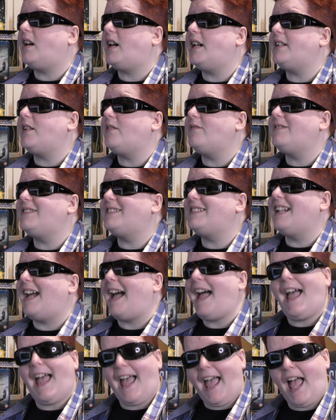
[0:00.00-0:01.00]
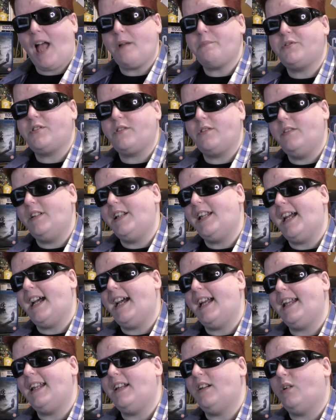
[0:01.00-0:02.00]
don't absolutely
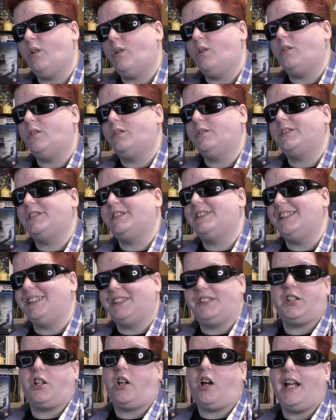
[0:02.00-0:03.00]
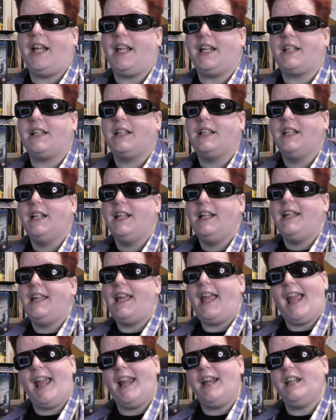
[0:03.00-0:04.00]
hate or dislike
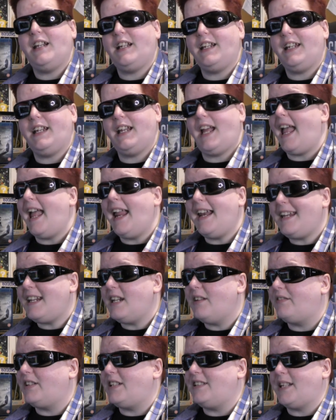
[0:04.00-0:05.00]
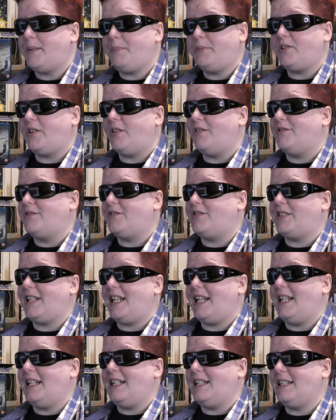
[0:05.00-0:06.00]
any of these episodes
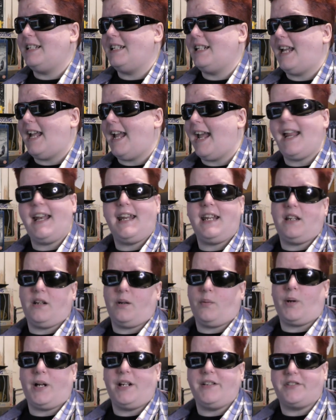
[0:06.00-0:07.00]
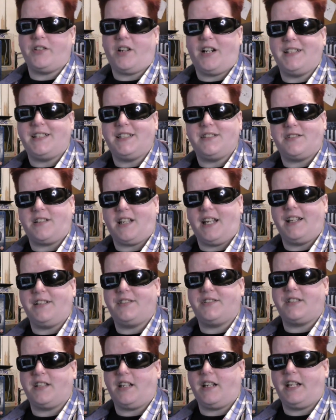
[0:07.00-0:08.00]
in any of the ways that I dislike,
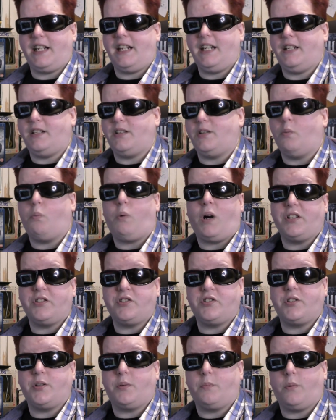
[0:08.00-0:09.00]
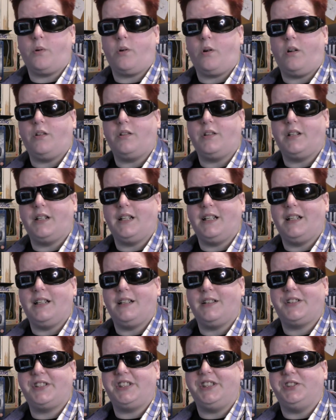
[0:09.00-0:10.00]
say, the ones that were on
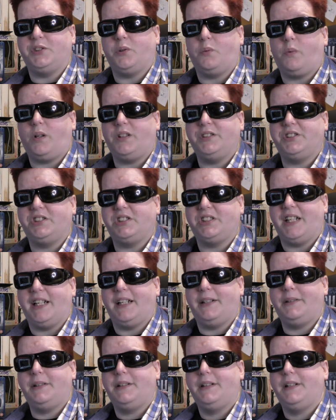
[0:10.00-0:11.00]
the season 1 set.